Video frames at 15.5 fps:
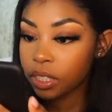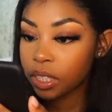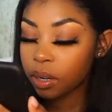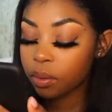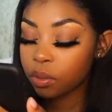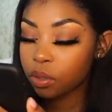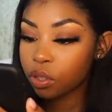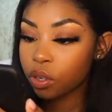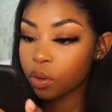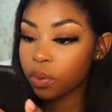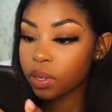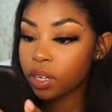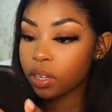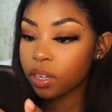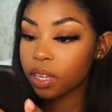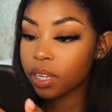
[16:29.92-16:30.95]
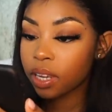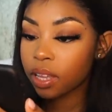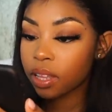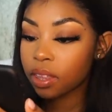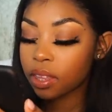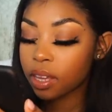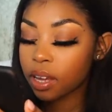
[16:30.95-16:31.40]
No, we do not want it looking
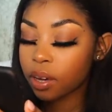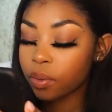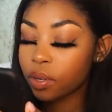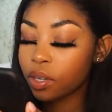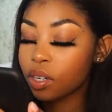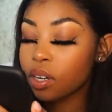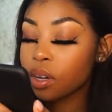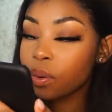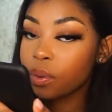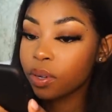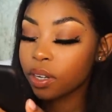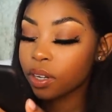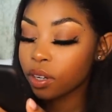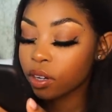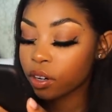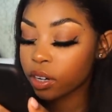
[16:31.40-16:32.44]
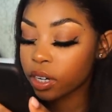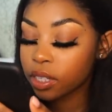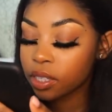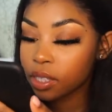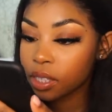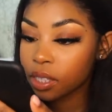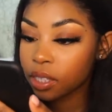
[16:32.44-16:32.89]
like that. We do not want to look
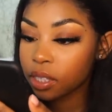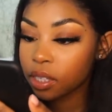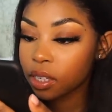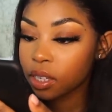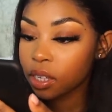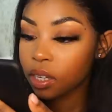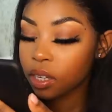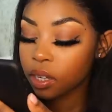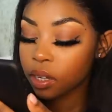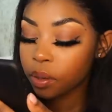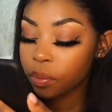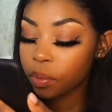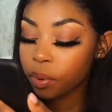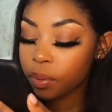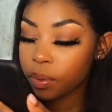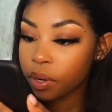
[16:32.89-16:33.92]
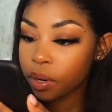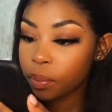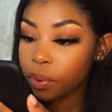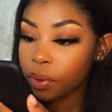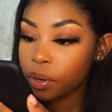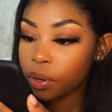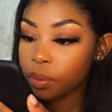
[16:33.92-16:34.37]
crazy. Probably going to
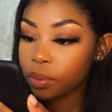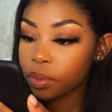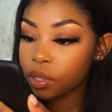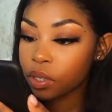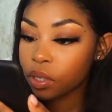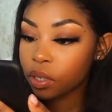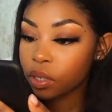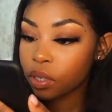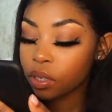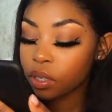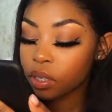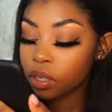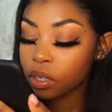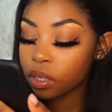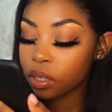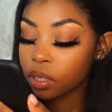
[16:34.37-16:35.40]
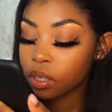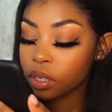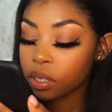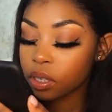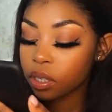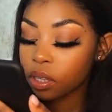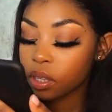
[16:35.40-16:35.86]
put it up to
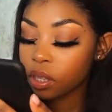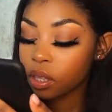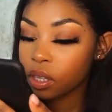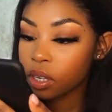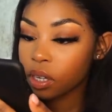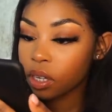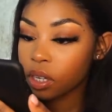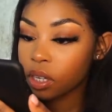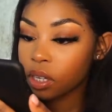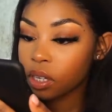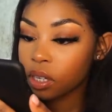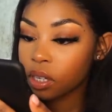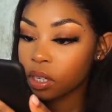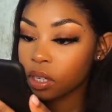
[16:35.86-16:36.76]
30.